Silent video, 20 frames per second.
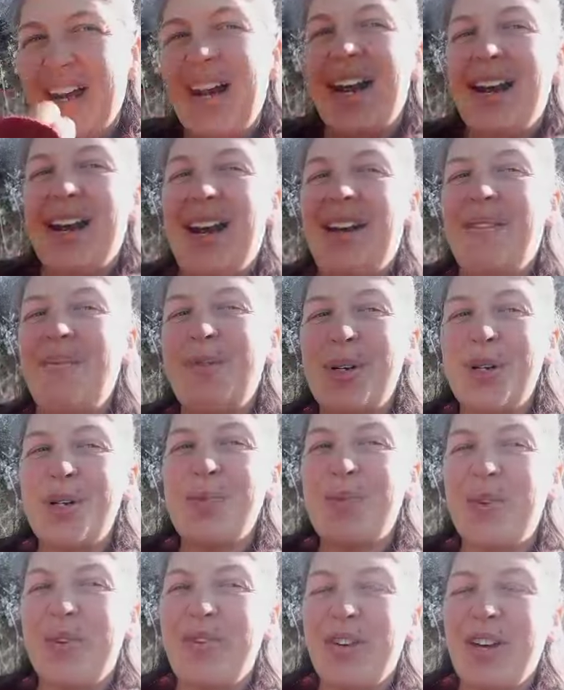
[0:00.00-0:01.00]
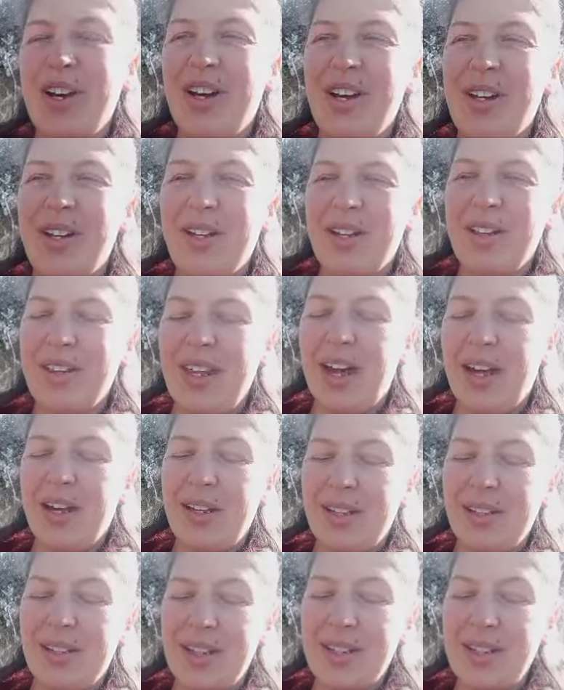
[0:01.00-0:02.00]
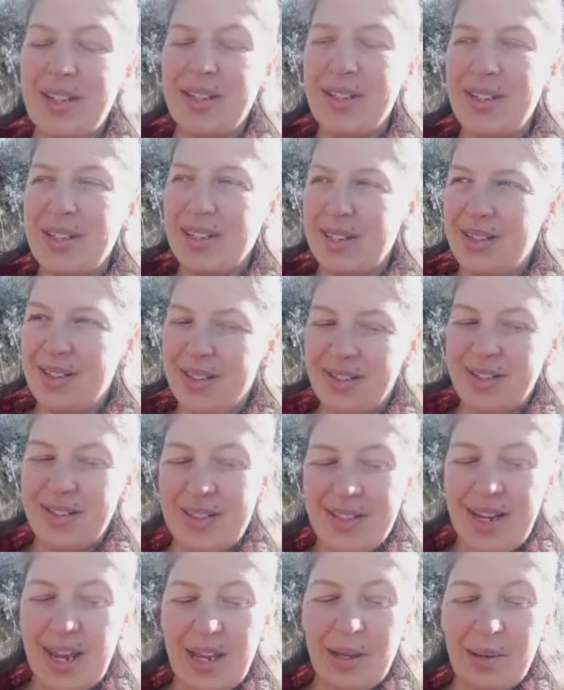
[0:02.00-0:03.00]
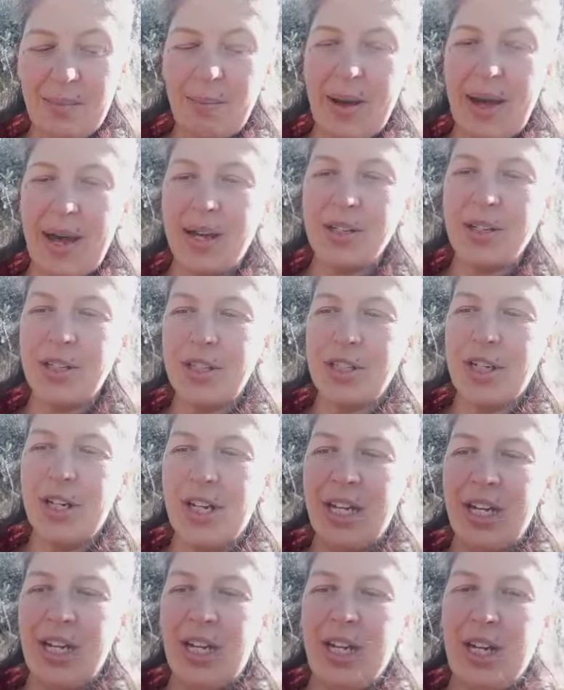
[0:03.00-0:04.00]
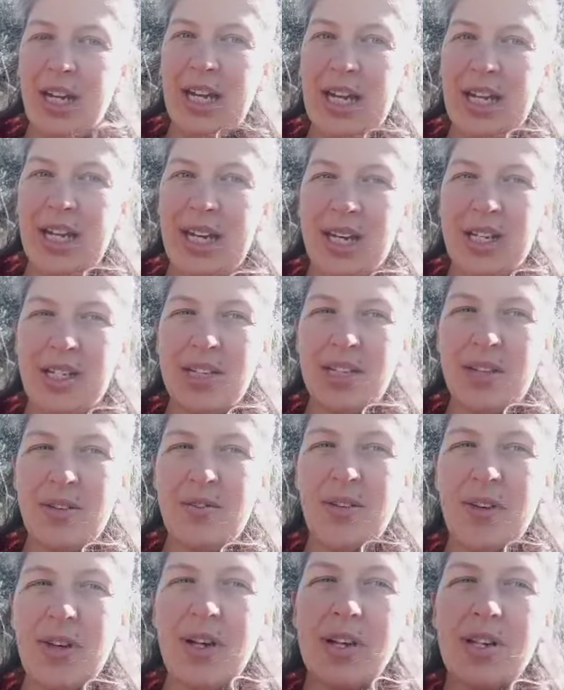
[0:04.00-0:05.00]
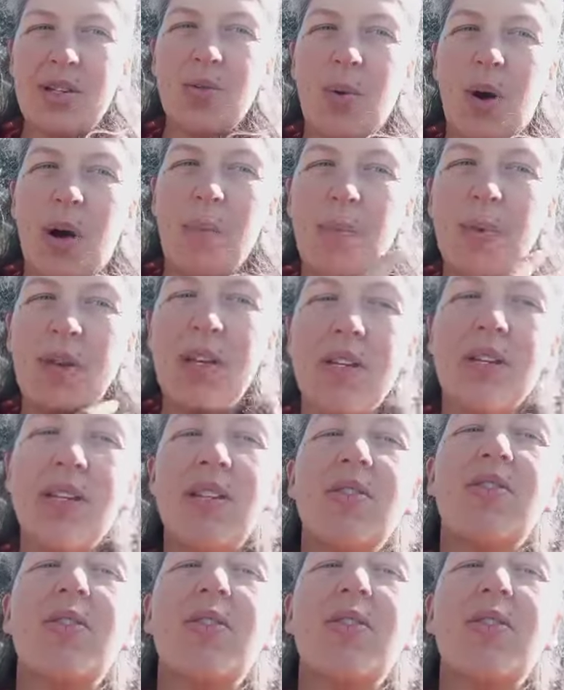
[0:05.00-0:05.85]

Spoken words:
I much prefer this second batch to the first one, because